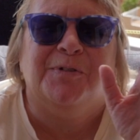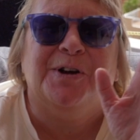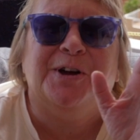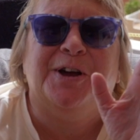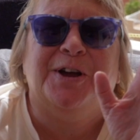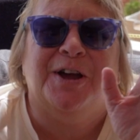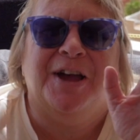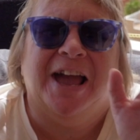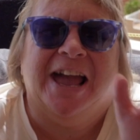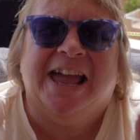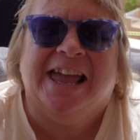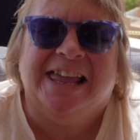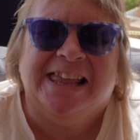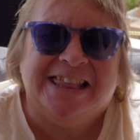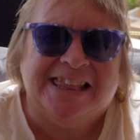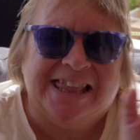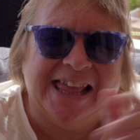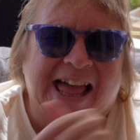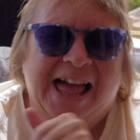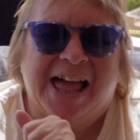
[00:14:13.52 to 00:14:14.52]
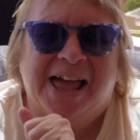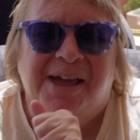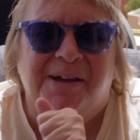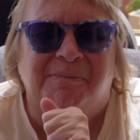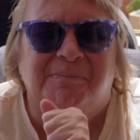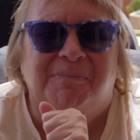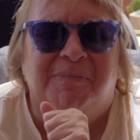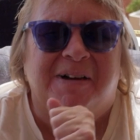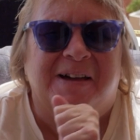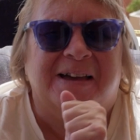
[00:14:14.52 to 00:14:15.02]
a great
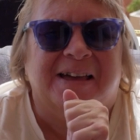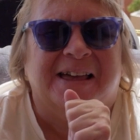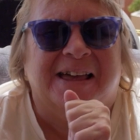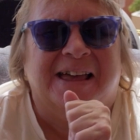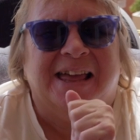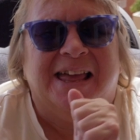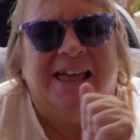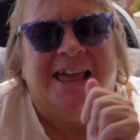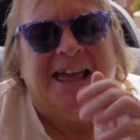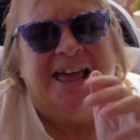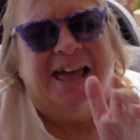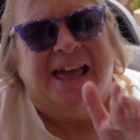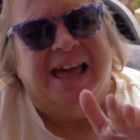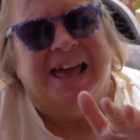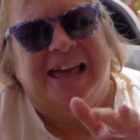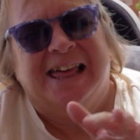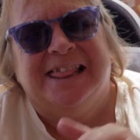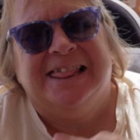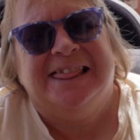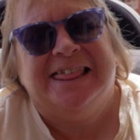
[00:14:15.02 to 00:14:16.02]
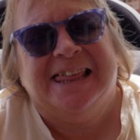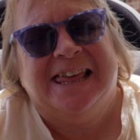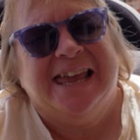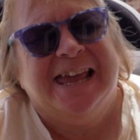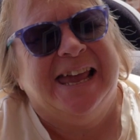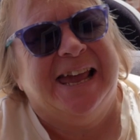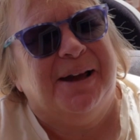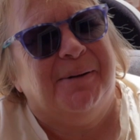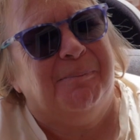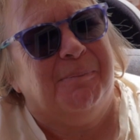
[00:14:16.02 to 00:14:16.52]
time. And
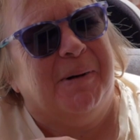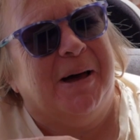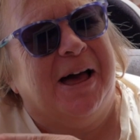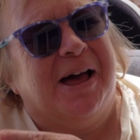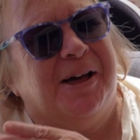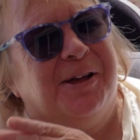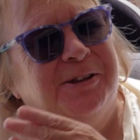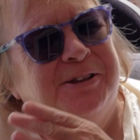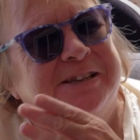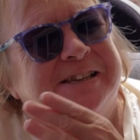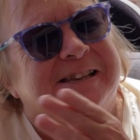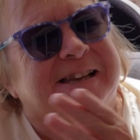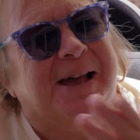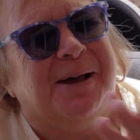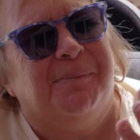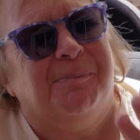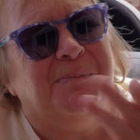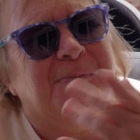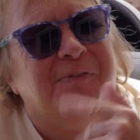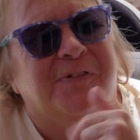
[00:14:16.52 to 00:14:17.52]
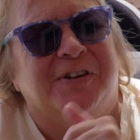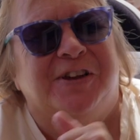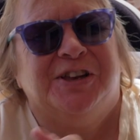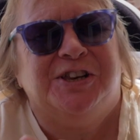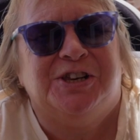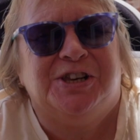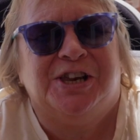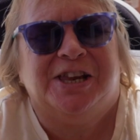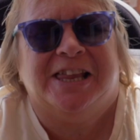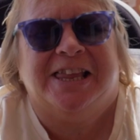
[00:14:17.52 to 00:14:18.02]
think about some
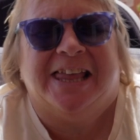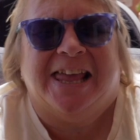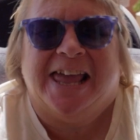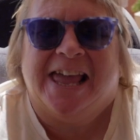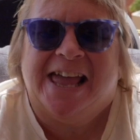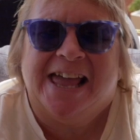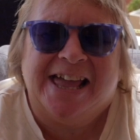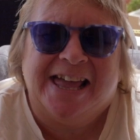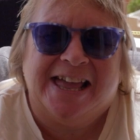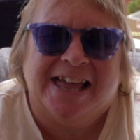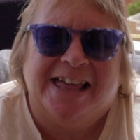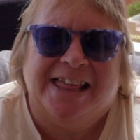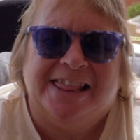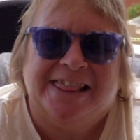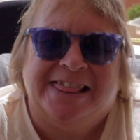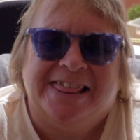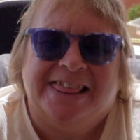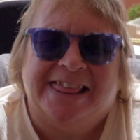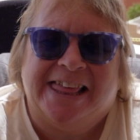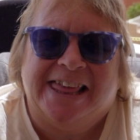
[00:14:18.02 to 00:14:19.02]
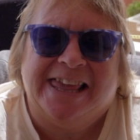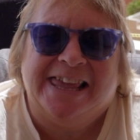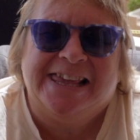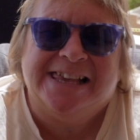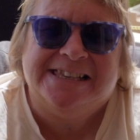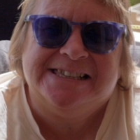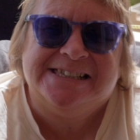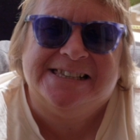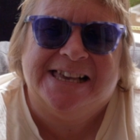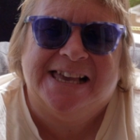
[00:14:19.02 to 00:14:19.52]
vegetarian
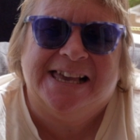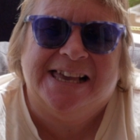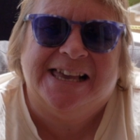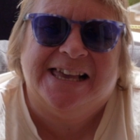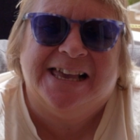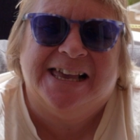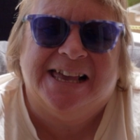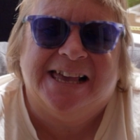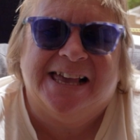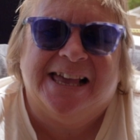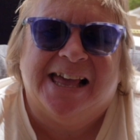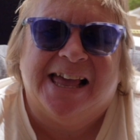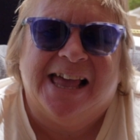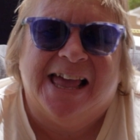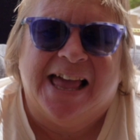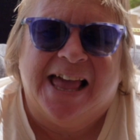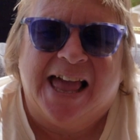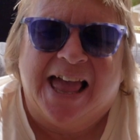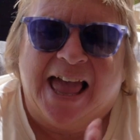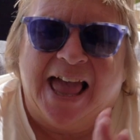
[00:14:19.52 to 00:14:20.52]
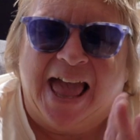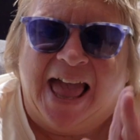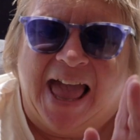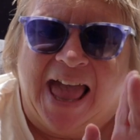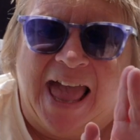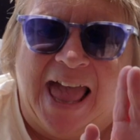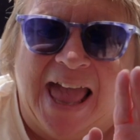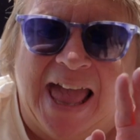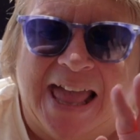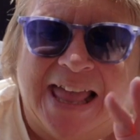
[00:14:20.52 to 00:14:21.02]
things.
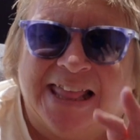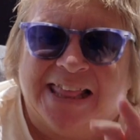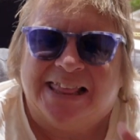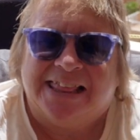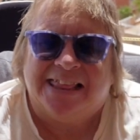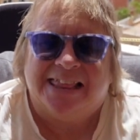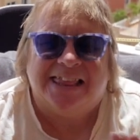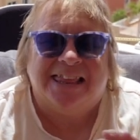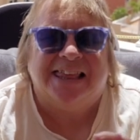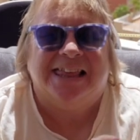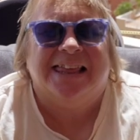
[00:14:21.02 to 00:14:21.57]
And